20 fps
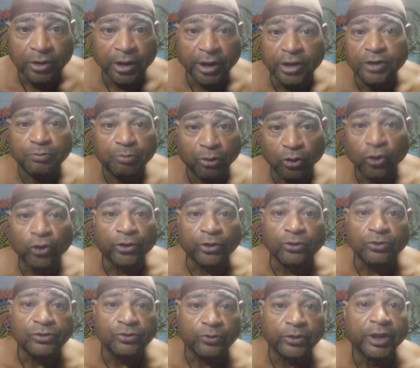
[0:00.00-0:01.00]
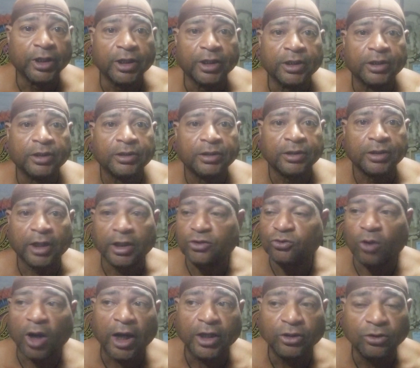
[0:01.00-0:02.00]
It's portals, really.
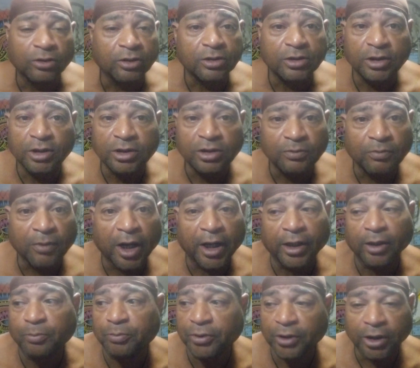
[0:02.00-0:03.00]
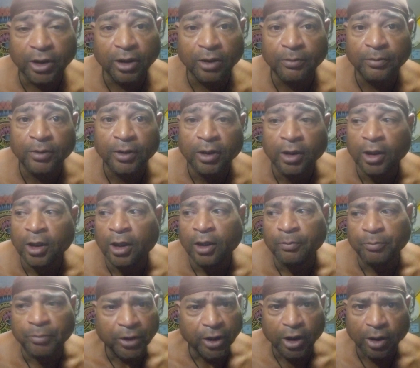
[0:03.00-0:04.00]
That's why you can see somebody pick up
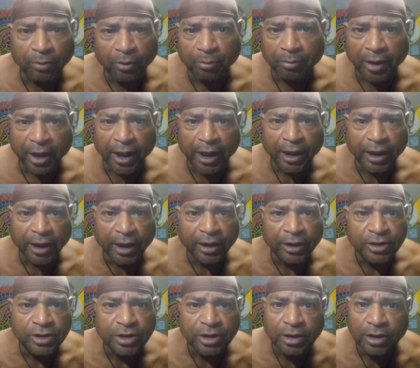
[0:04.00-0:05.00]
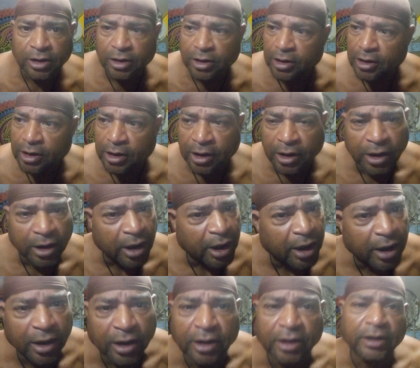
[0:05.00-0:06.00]
pick up a bad energy,
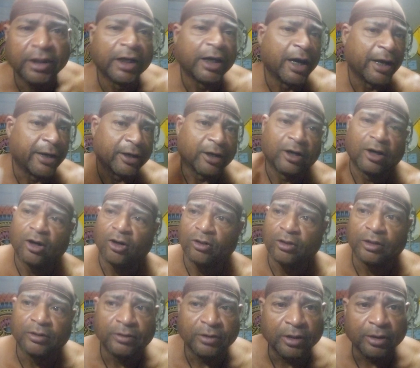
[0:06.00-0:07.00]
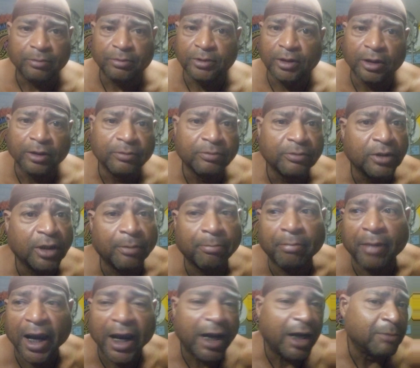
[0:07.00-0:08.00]
and they, they got to call the, the, the, the,
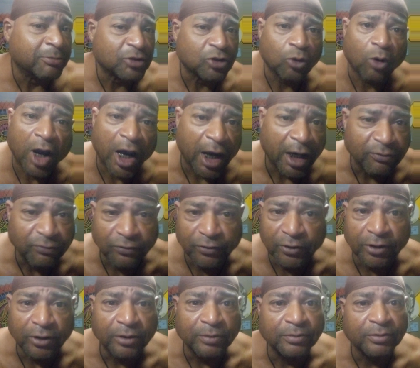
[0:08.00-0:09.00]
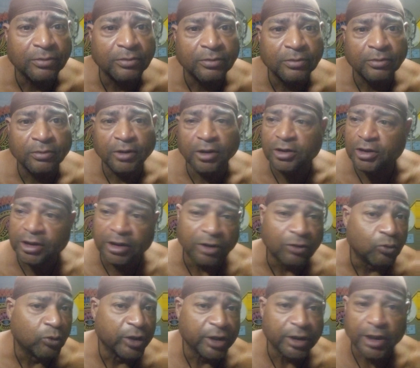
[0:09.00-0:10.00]
bomb squad for him because he
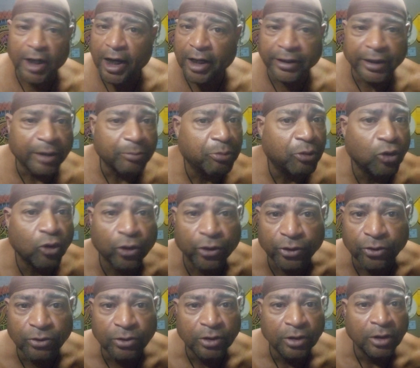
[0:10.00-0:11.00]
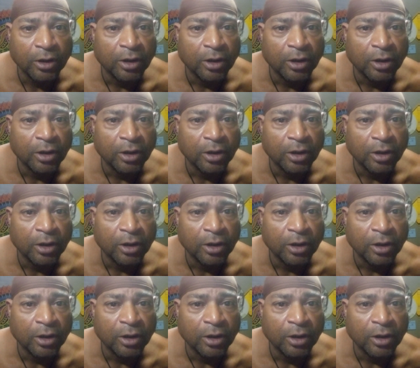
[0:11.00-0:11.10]
done went down that portal.